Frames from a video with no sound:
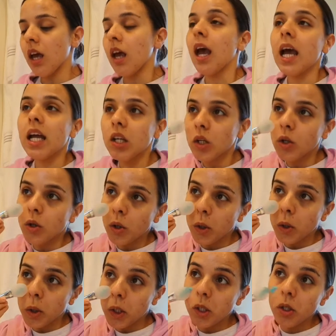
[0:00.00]
And you
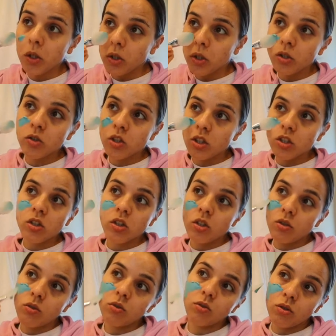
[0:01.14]
could just
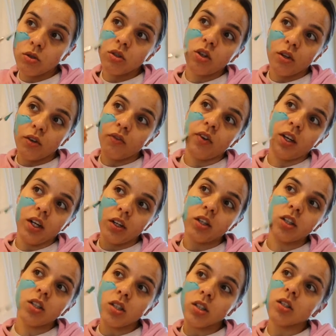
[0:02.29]
use your
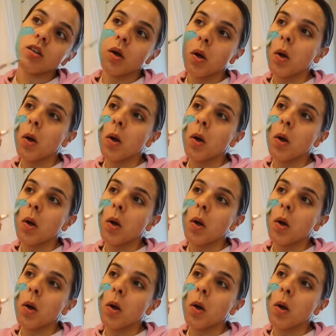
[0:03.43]
fingers,